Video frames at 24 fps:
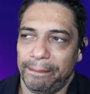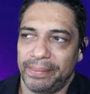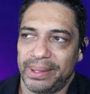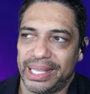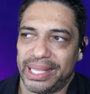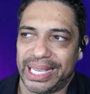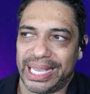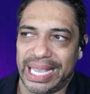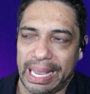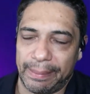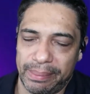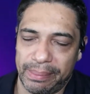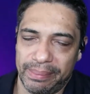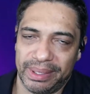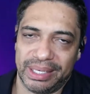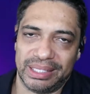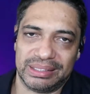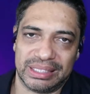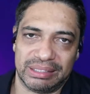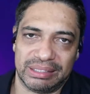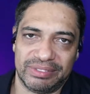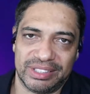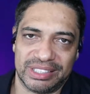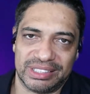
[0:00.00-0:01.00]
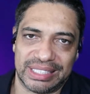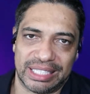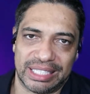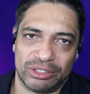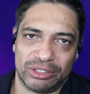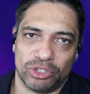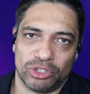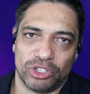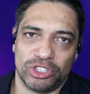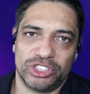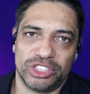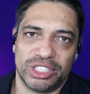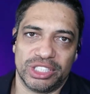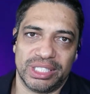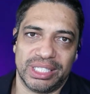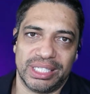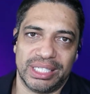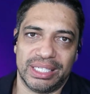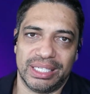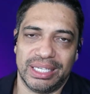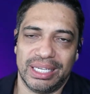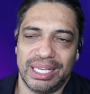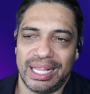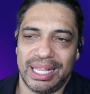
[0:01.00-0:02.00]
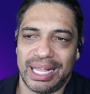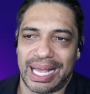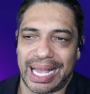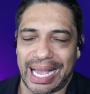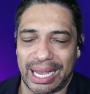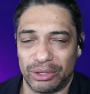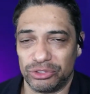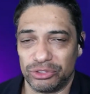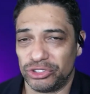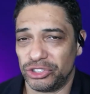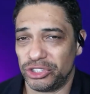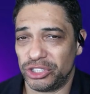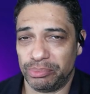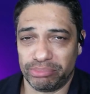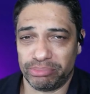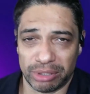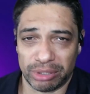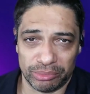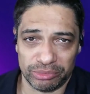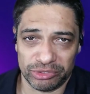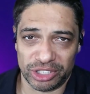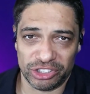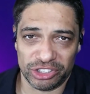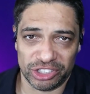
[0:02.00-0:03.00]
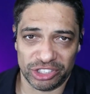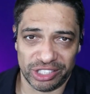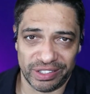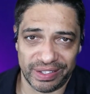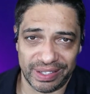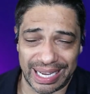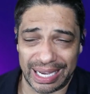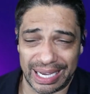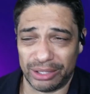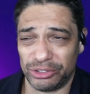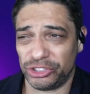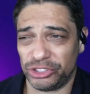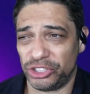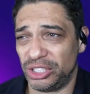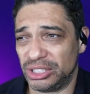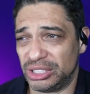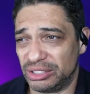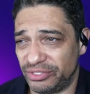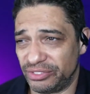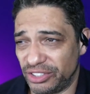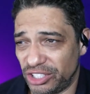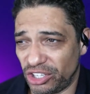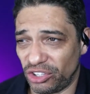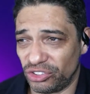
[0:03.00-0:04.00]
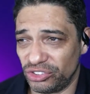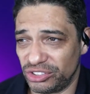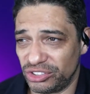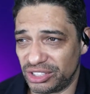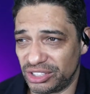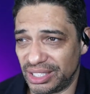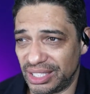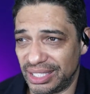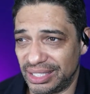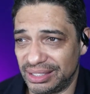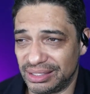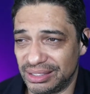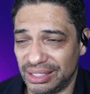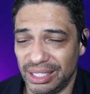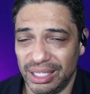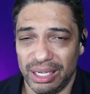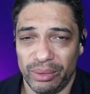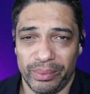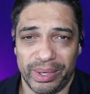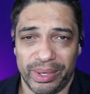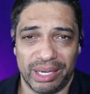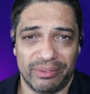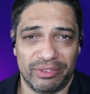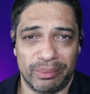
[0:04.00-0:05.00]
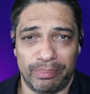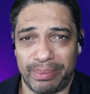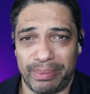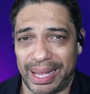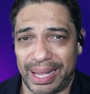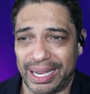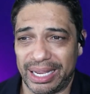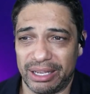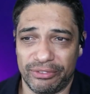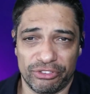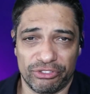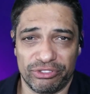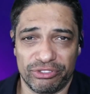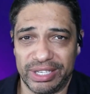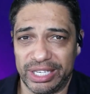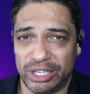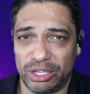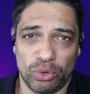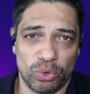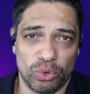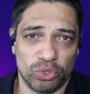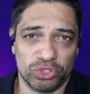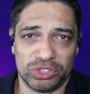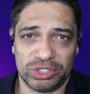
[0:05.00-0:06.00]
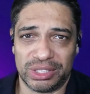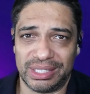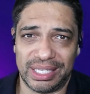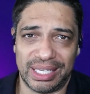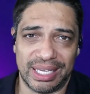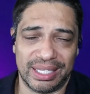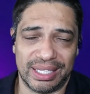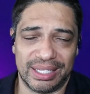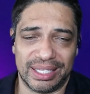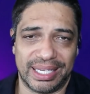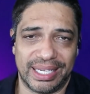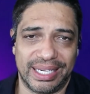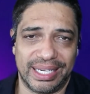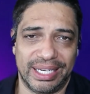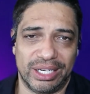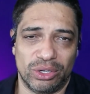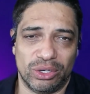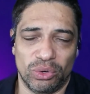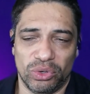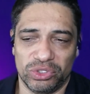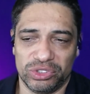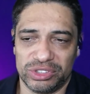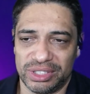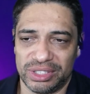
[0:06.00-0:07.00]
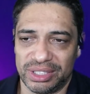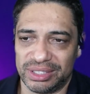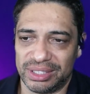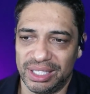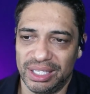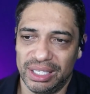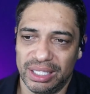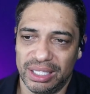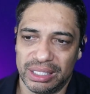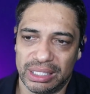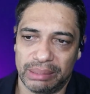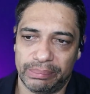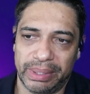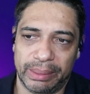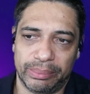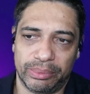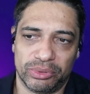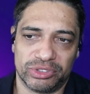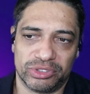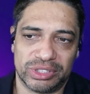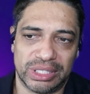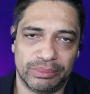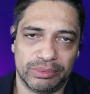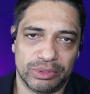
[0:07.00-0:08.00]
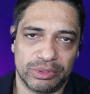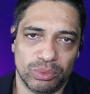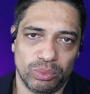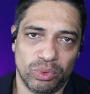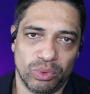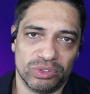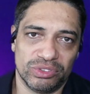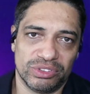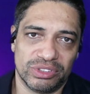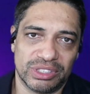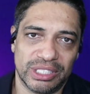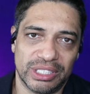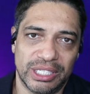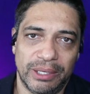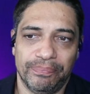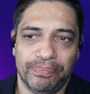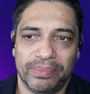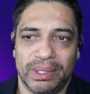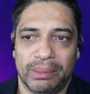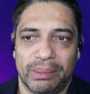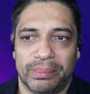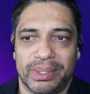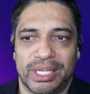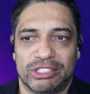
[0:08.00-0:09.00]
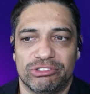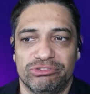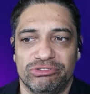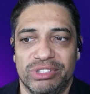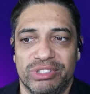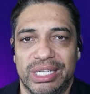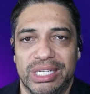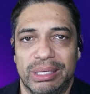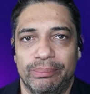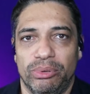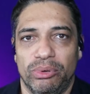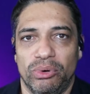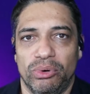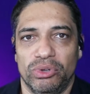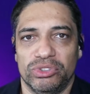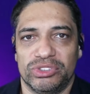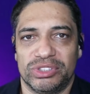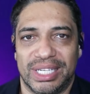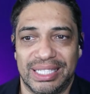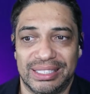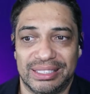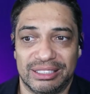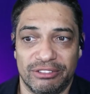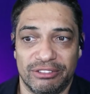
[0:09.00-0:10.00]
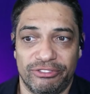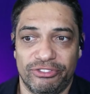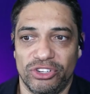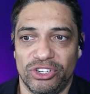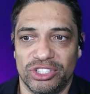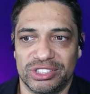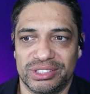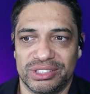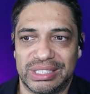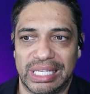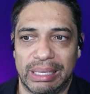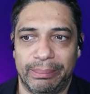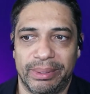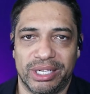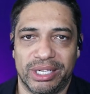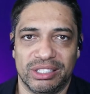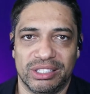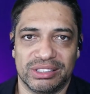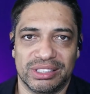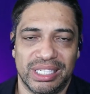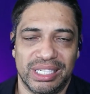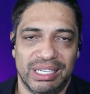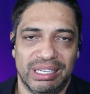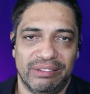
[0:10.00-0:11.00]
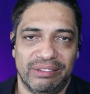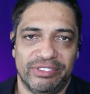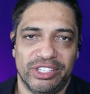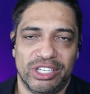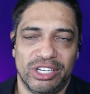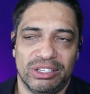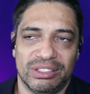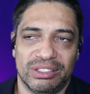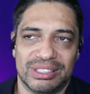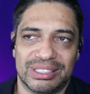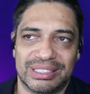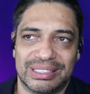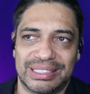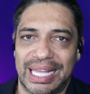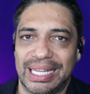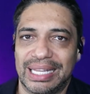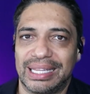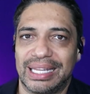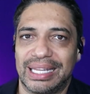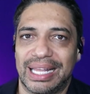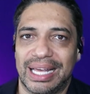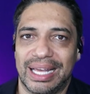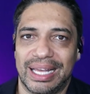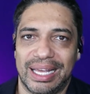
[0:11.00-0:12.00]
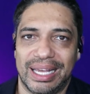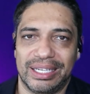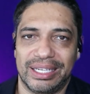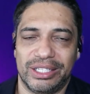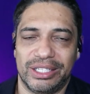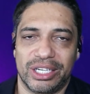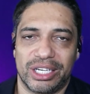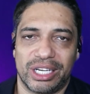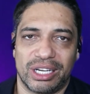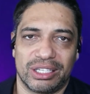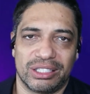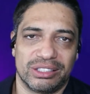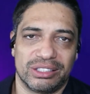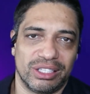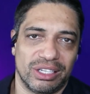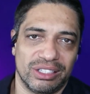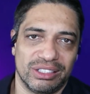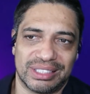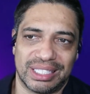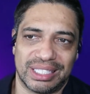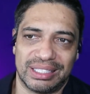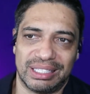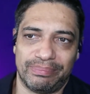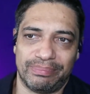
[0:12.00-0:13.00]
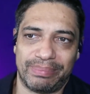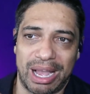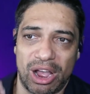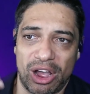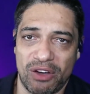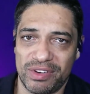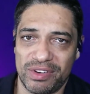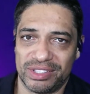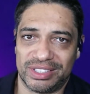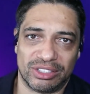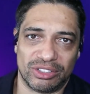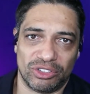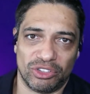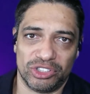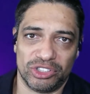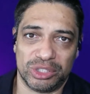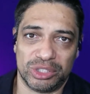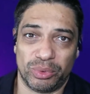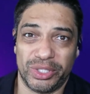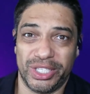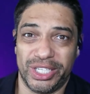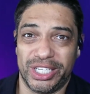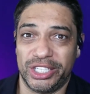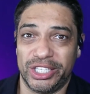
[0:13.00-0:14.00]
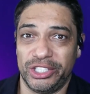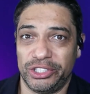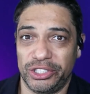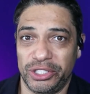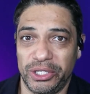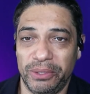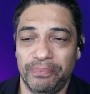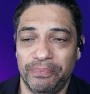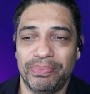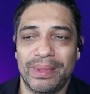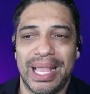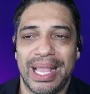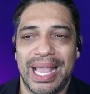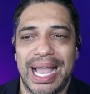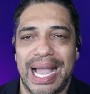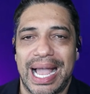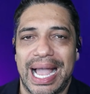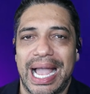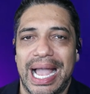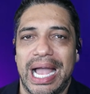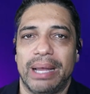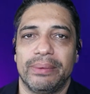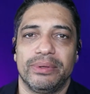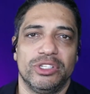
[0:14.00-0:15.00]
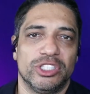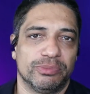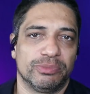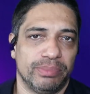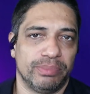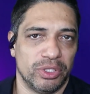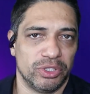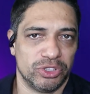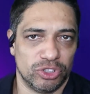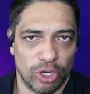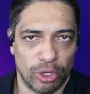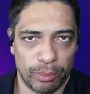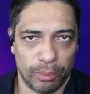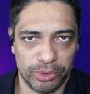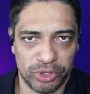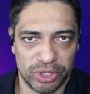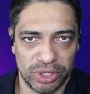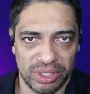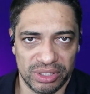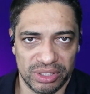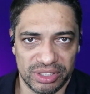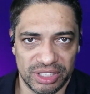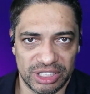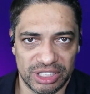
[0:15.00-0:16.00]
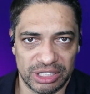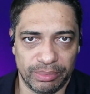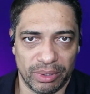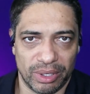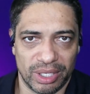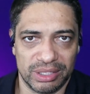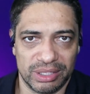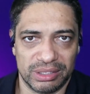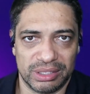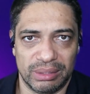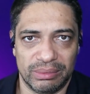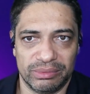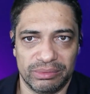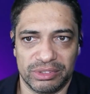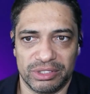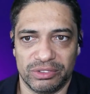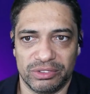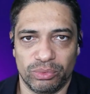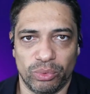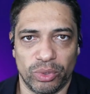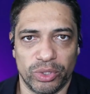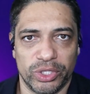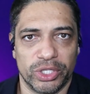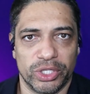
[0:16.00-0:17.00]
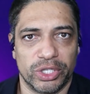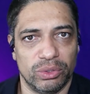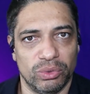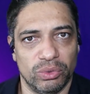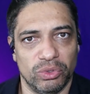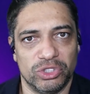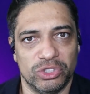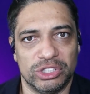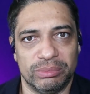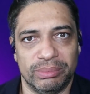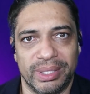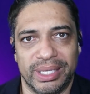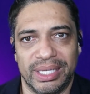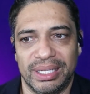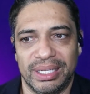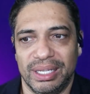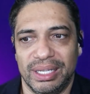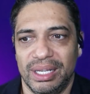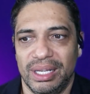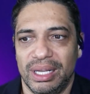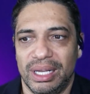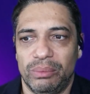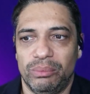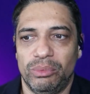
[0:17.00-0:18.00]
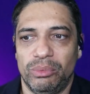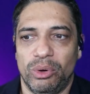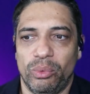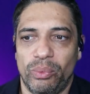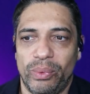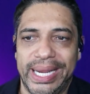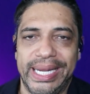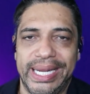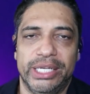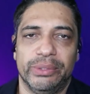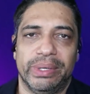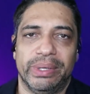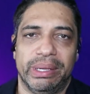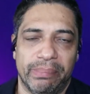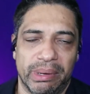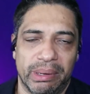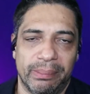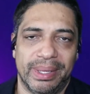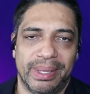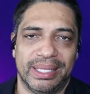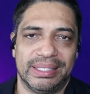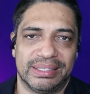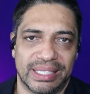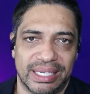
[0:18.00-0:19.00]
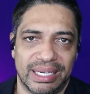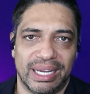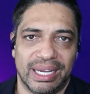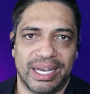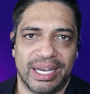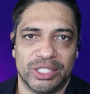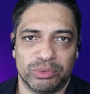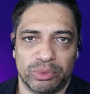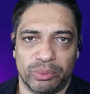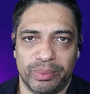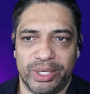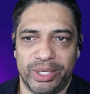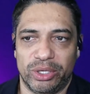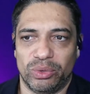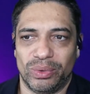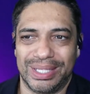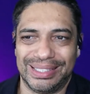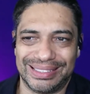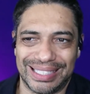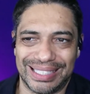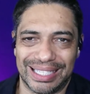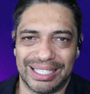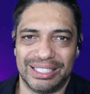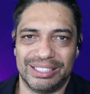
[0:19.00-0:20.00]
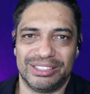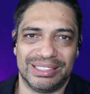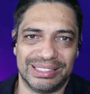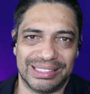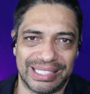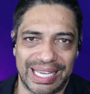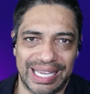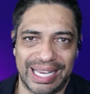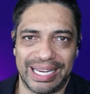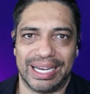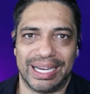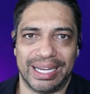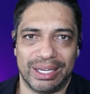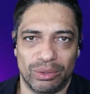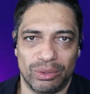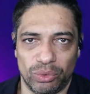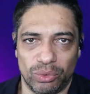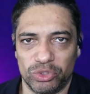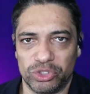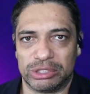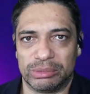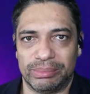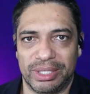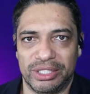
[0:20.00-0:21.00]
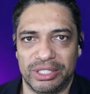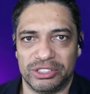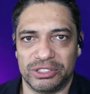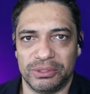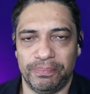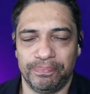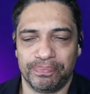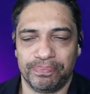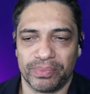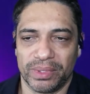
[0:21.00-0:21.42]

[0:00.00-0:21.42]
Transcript: capability of this technology, how to do prompt engineering, how to use it for content. We have a pack of 3 courses in there, the key courses that people seem to want. But that's really important. It's the first step, because if you don't understand that and you don't understand the power of the technology, what you can do, how are you supposed to opportunity spot in terms of what you can automate? And what we do implement AI is what we call intelligent AI automation.